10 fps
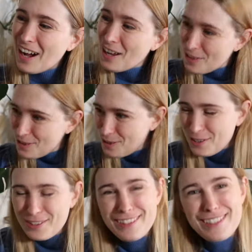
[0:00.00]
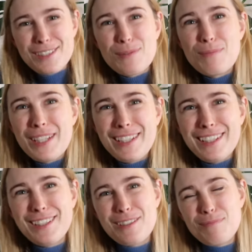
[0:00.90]
I thought this would be
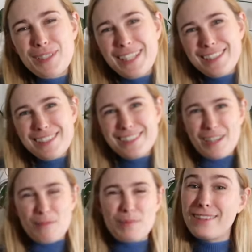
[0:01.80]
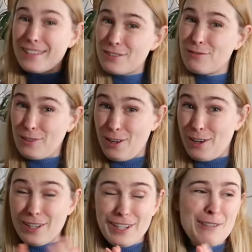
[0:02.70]
a good place to stop this
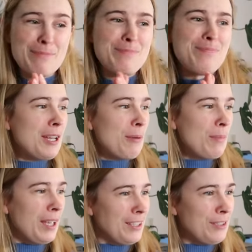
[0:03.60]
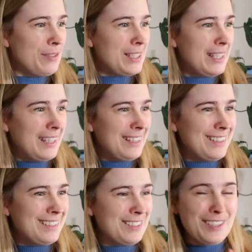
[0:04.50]
vlog because you've
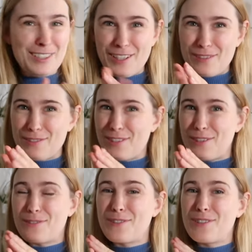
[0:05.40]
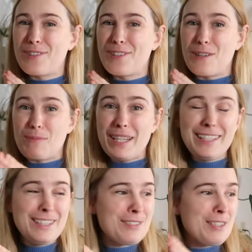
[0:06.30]
seen a lot of stuff come
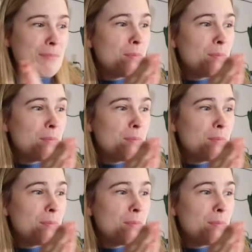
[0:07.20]
in, you've seen